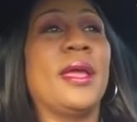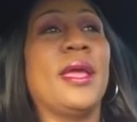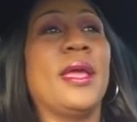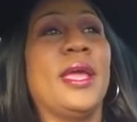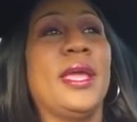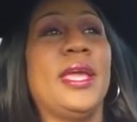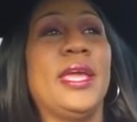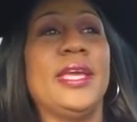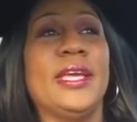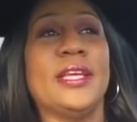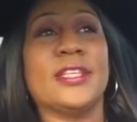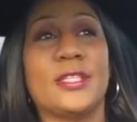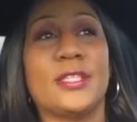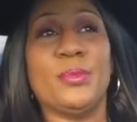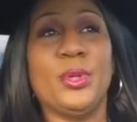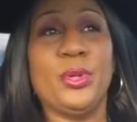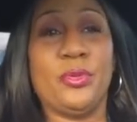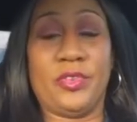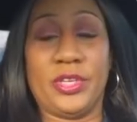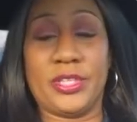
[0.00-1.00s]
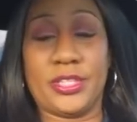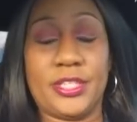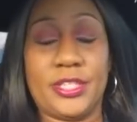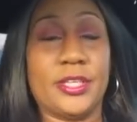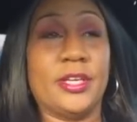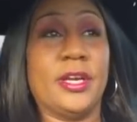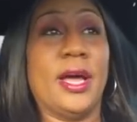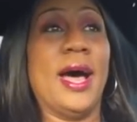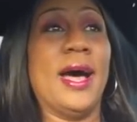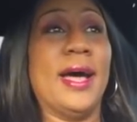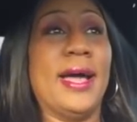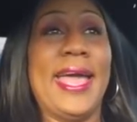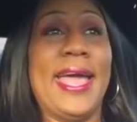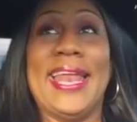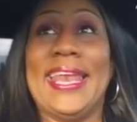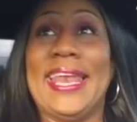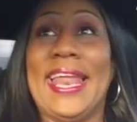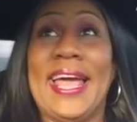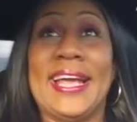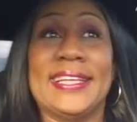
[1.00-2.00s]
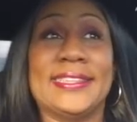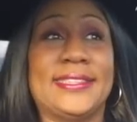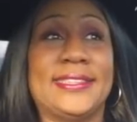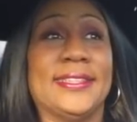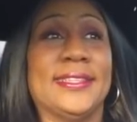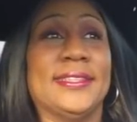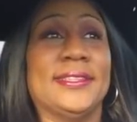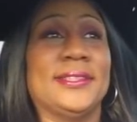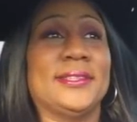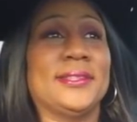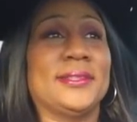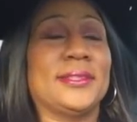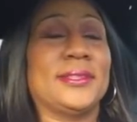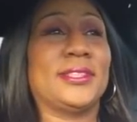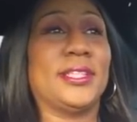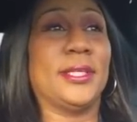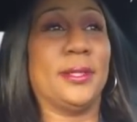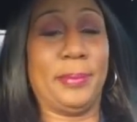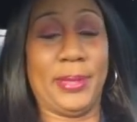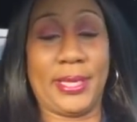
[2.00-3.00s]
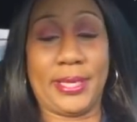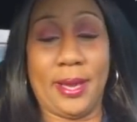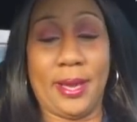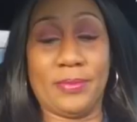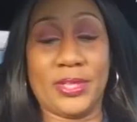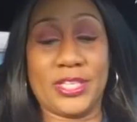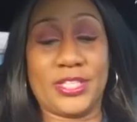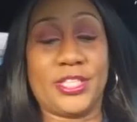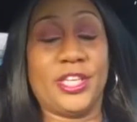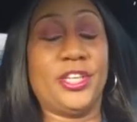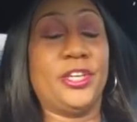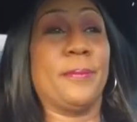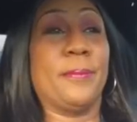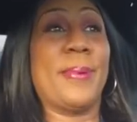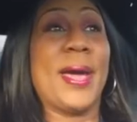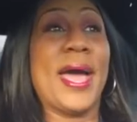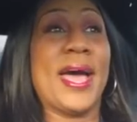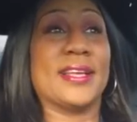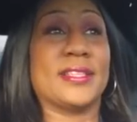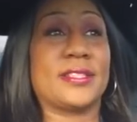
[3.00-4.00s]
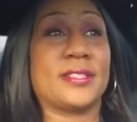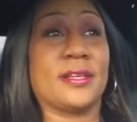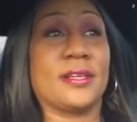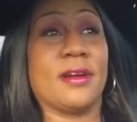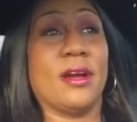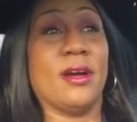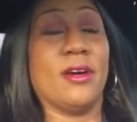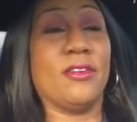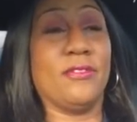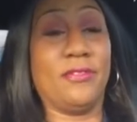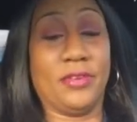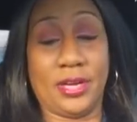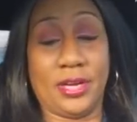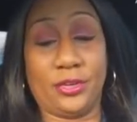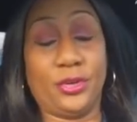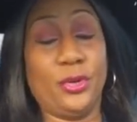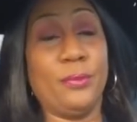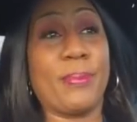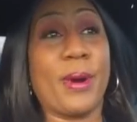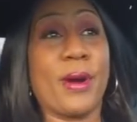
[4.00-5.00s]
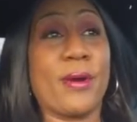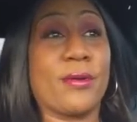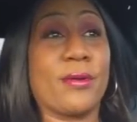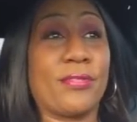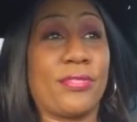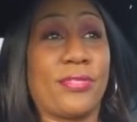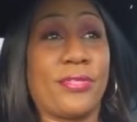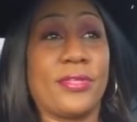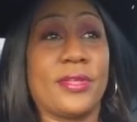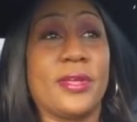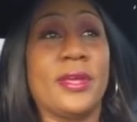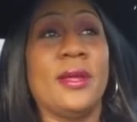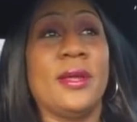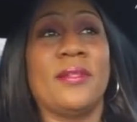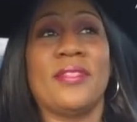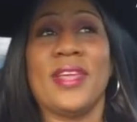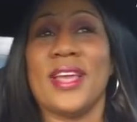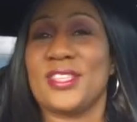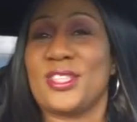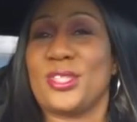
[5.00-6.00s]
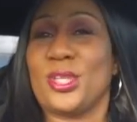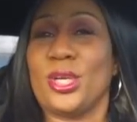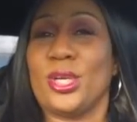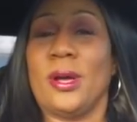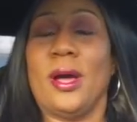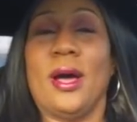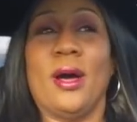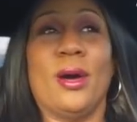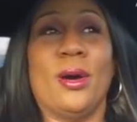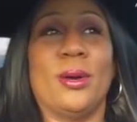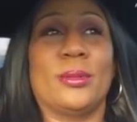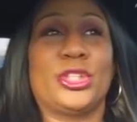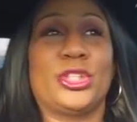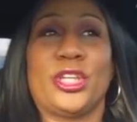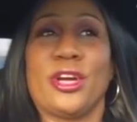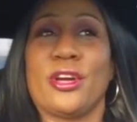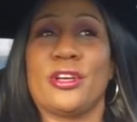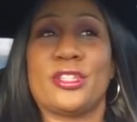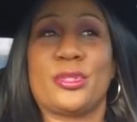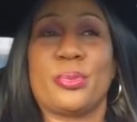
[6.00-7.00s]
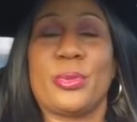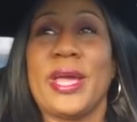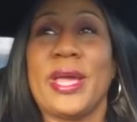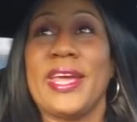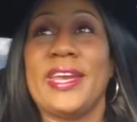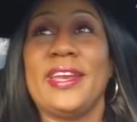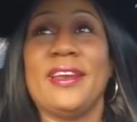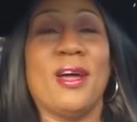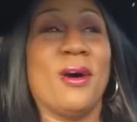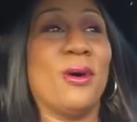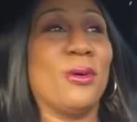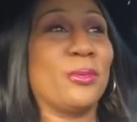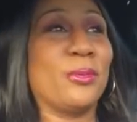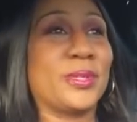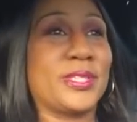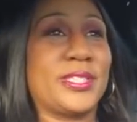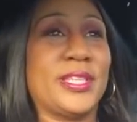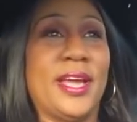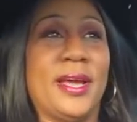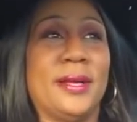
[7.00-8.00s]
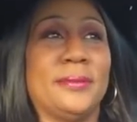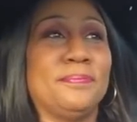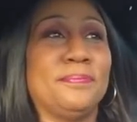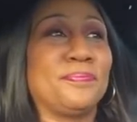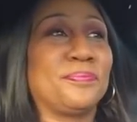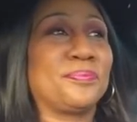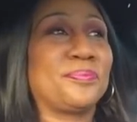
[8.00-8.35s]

He is moving to Atlanta to become the senior pastor of New Birth. That's the church where Eddie Long was at.